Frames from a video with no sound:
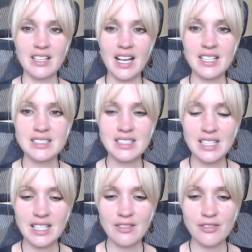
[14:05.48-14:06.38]
And that
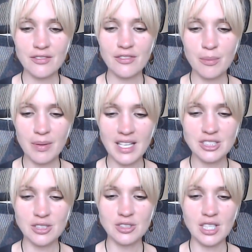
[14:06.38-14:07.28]
seeking for
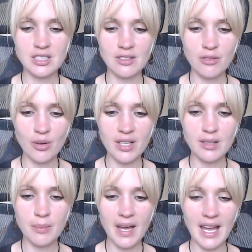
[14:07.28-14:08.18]
pleasure and trying to
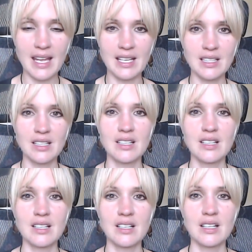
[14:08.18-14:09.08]
avoid pain
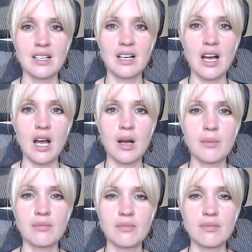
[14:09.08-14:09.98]

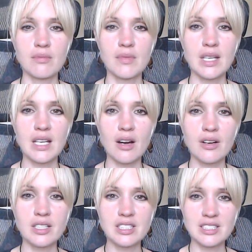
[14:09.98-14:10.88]
um,
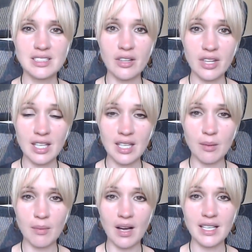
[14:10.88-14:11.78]
encourages the
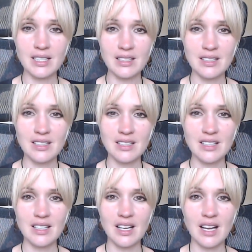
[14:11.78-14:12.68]
thinking mind
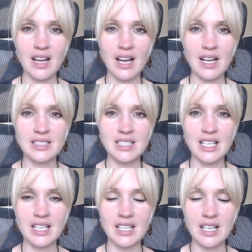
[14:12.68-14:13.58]
and
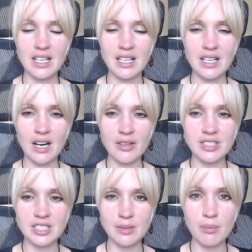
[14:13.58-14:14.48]
it
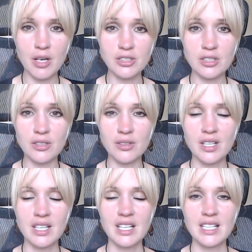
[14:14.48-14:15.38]
encourages
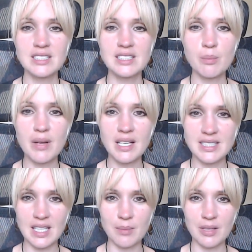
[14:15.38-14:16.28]
emotional
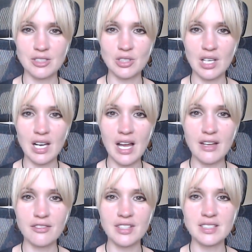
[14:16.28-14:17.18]
instability because your
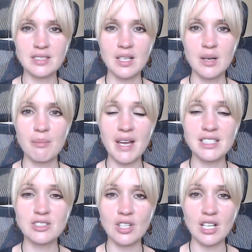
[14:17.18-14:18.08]
life is
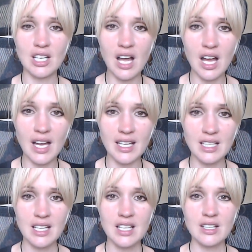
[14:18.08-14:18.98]
based on the
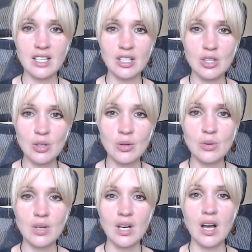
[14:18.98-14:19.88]
line that
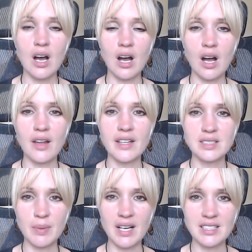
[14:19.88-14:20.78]
you are
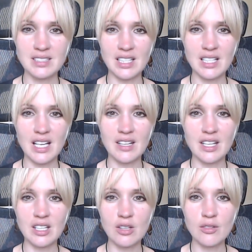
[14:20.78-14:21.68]
this person
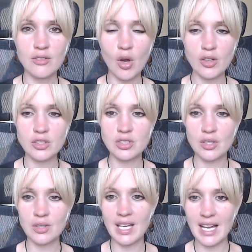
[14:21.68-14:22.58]
and that you've got
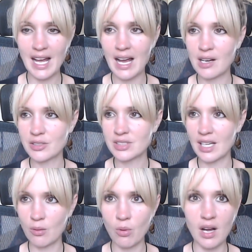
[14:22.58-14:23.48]
to get a house,
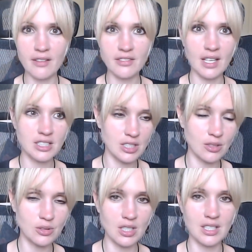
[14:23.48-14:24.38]
get a wife, get
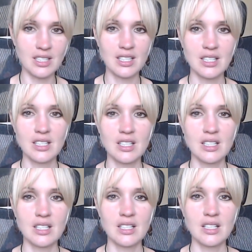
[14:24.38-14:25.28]
children,
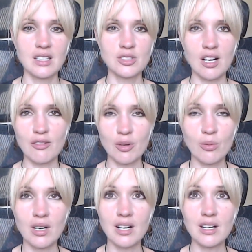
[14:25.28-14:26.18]
travel the
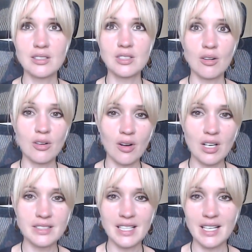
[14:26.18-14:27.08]
world, go on
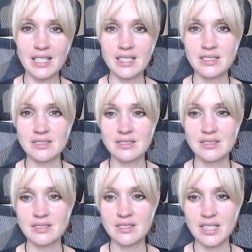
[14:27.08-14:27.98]
holiday,
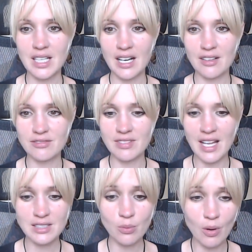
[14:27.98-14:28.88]
have
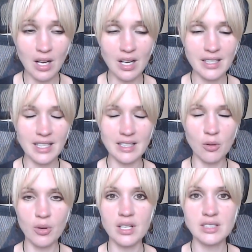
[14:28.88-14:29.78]
less work
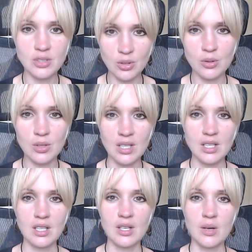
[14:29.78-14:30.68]
in order to
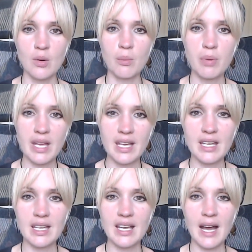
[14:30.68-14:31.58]

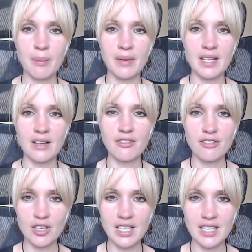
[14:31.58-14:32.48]
be happy,
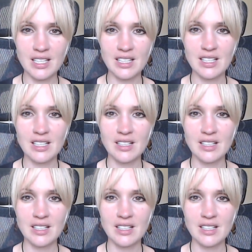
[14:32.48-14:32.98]
free.